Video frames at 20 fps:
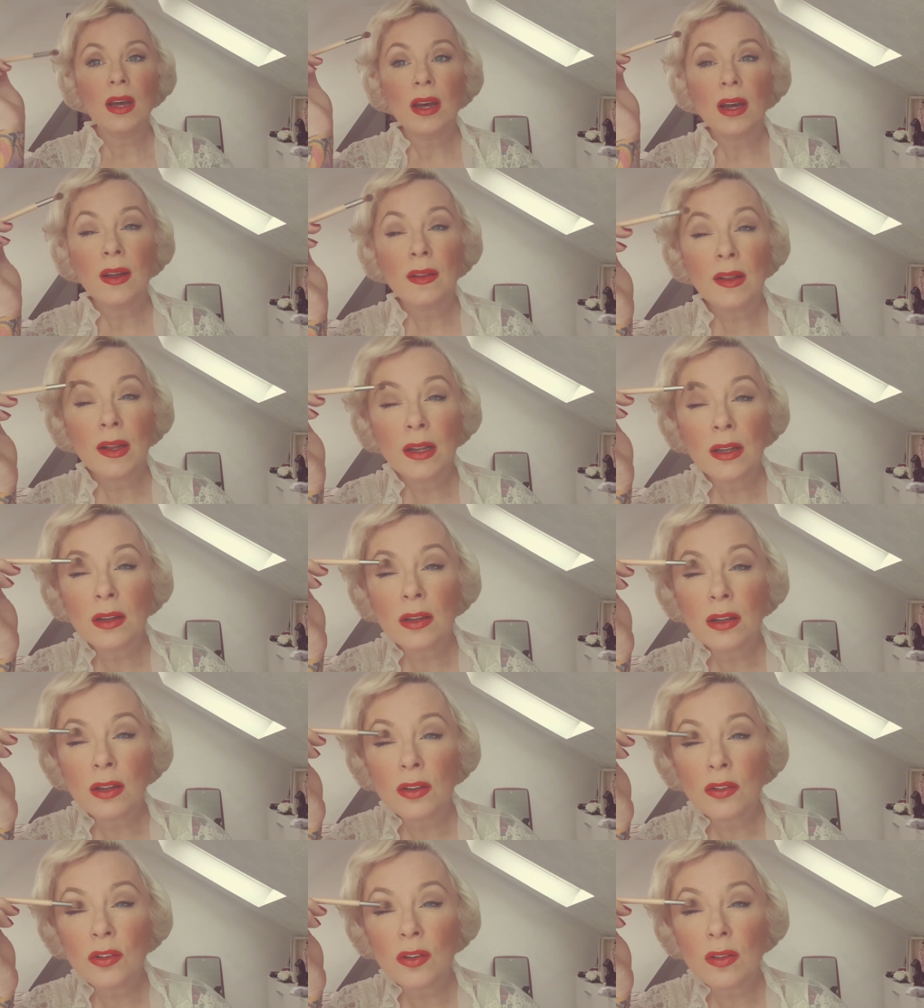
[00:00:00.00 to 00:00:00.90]
And then
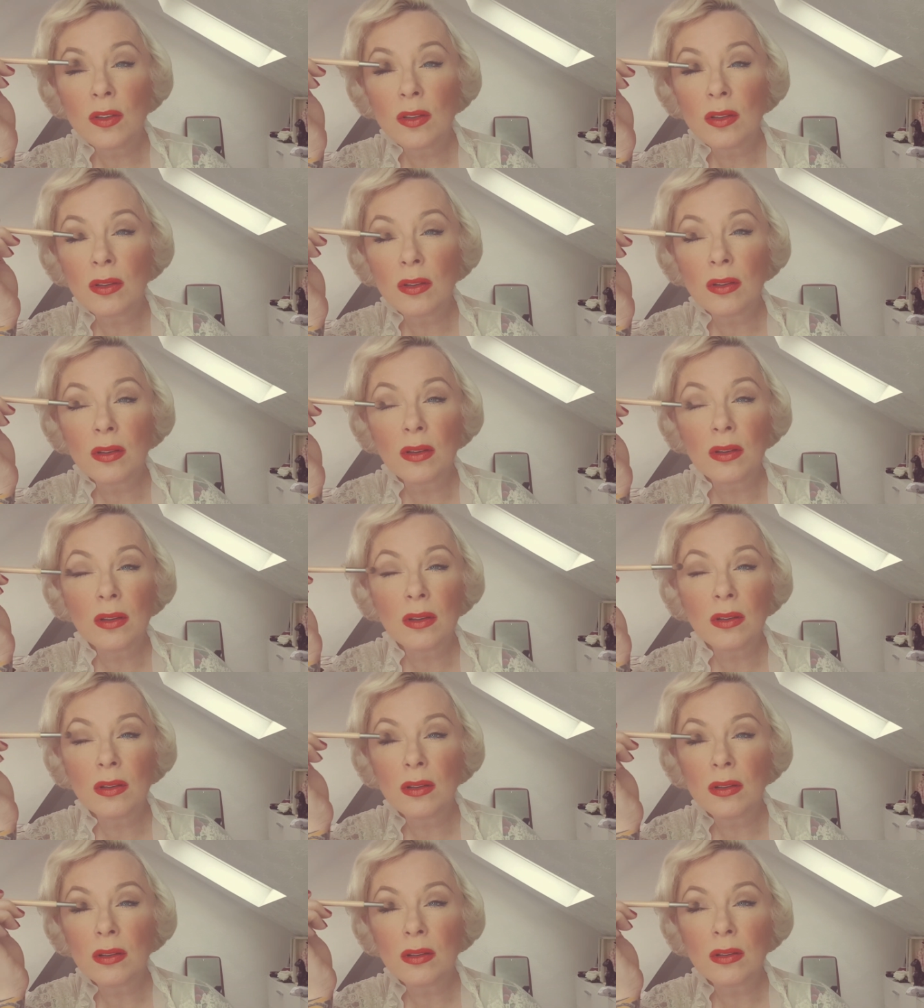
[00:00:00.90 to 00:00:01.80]
you just
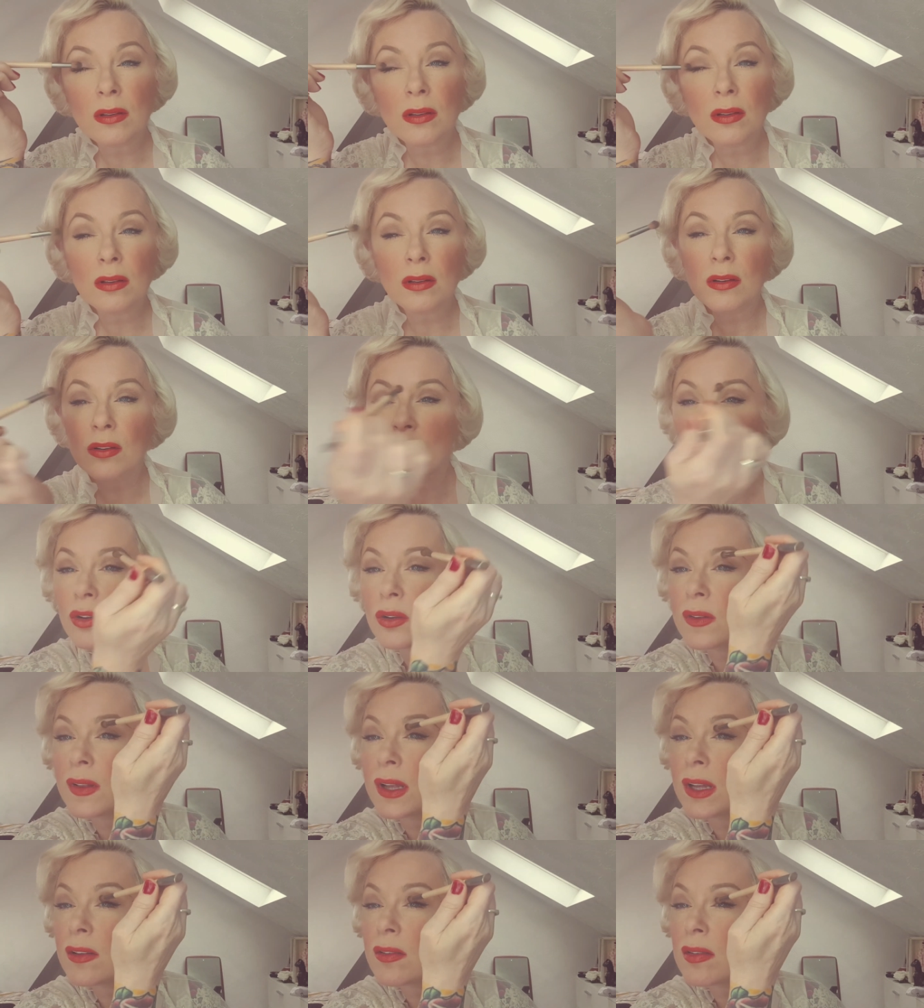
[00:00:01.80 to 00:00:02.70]
do
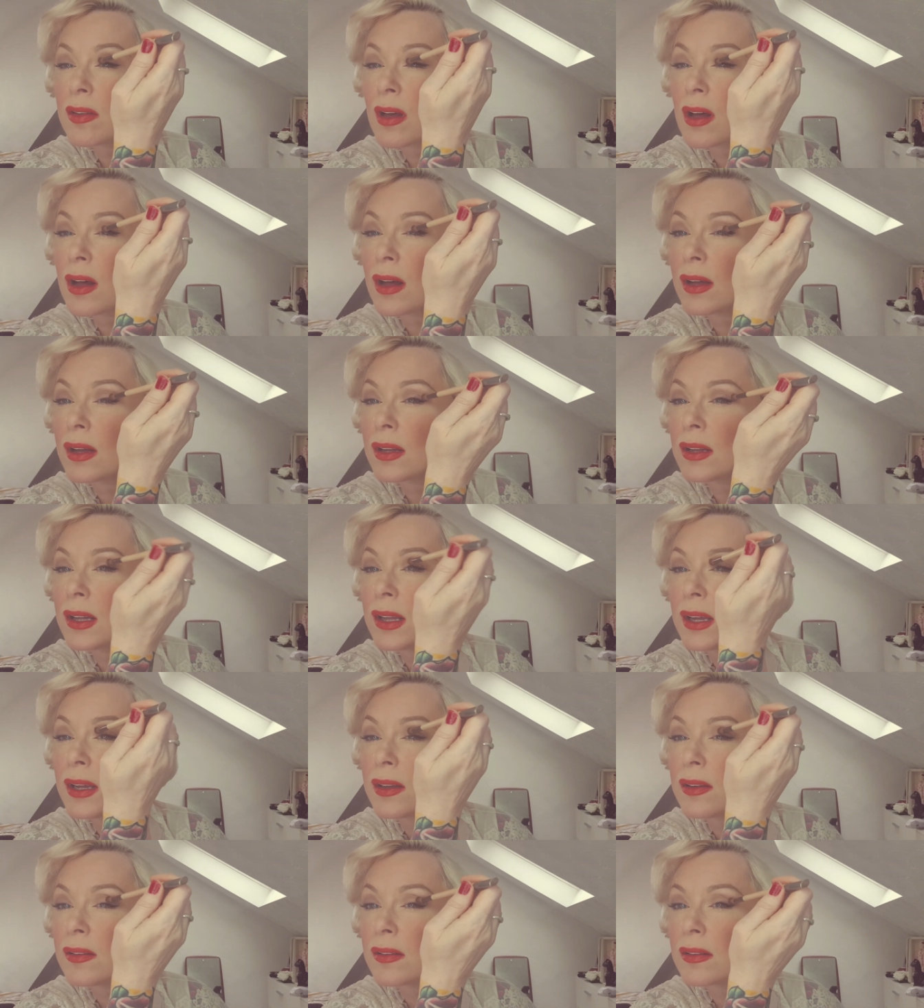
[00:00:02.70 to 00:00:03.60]
the entire
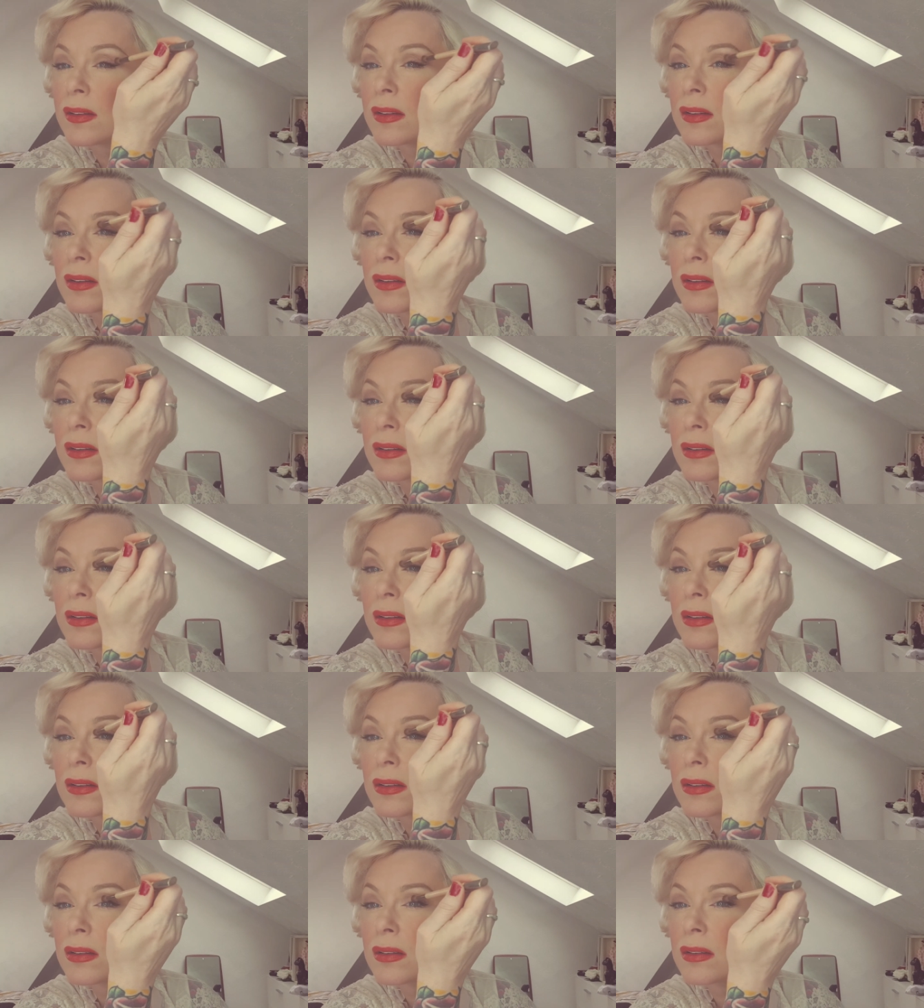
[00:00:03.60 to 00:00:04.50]
lid
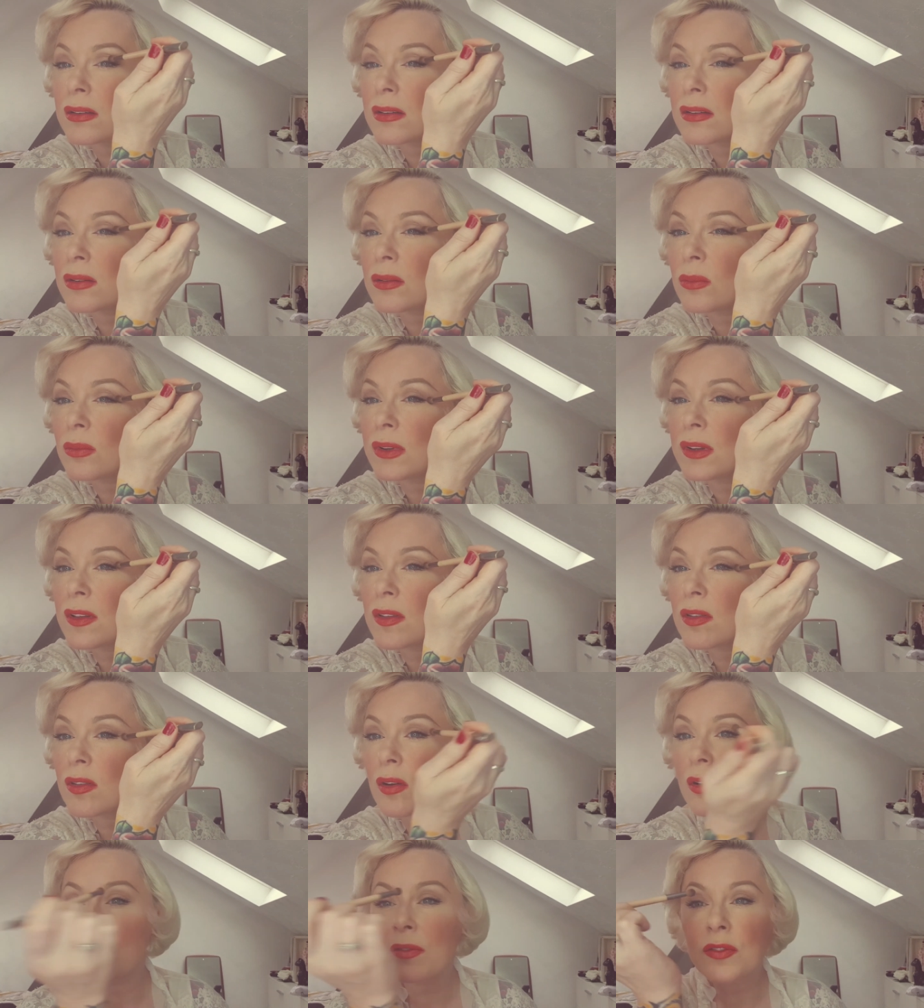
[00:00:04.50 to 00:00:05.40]
with a
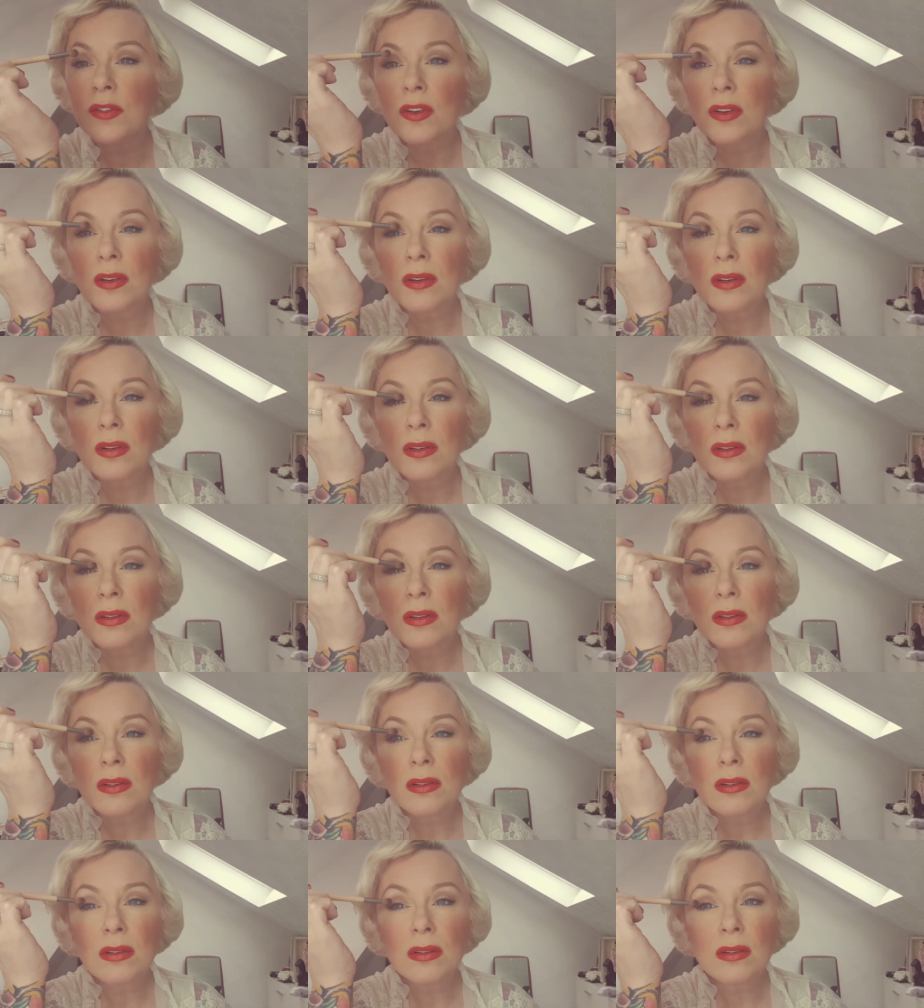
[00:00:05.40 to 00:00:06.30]
soft
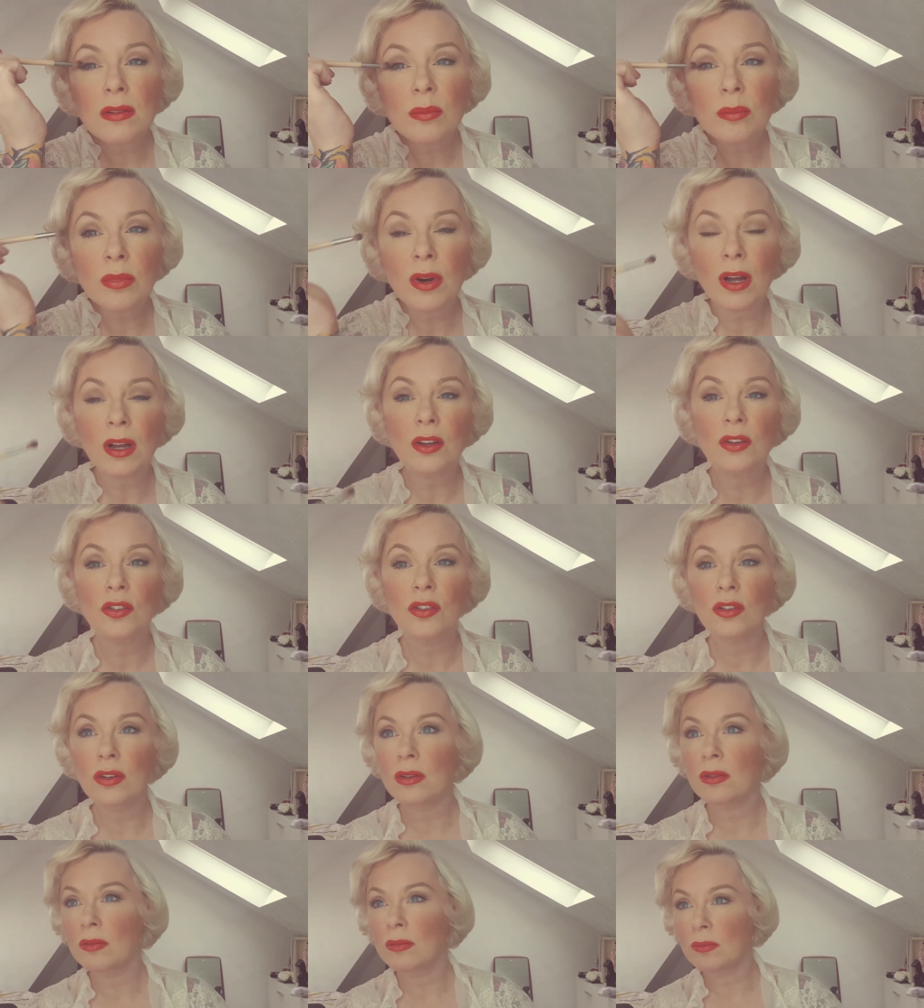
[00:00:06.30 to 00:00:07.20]

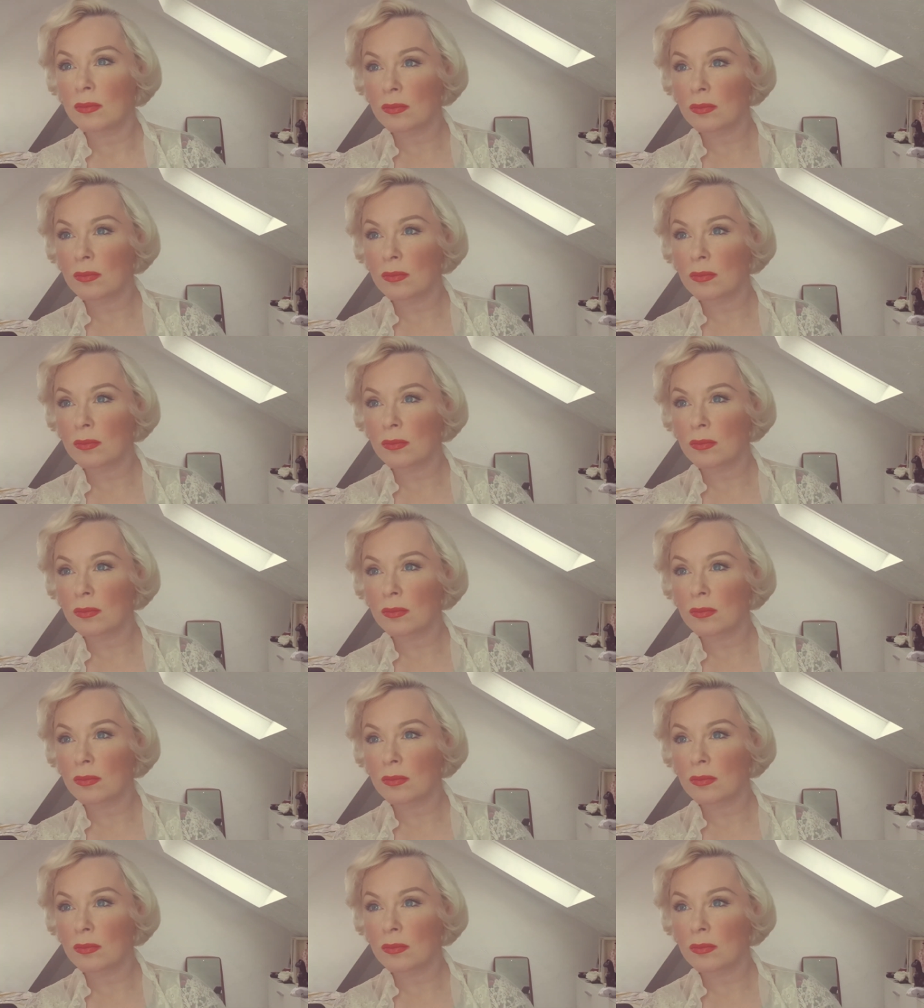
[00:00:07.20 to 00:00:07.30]
brush.